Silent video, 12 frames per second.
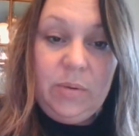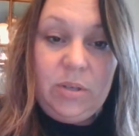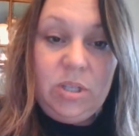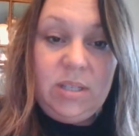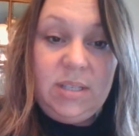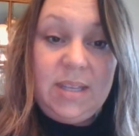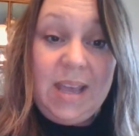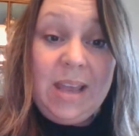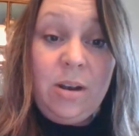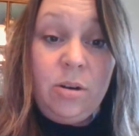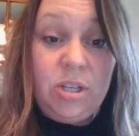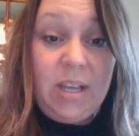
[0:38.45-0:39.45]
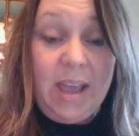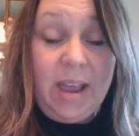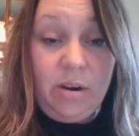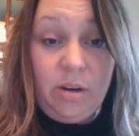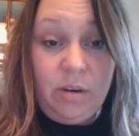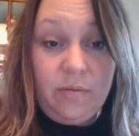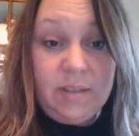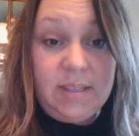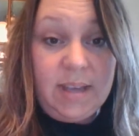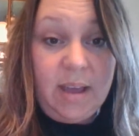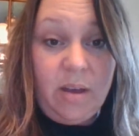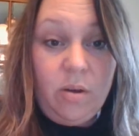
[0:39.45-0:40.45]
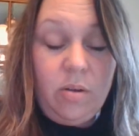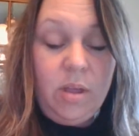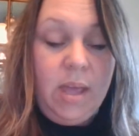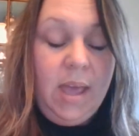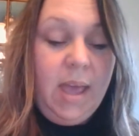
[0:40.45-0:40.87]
which is the energy carrier of the cell,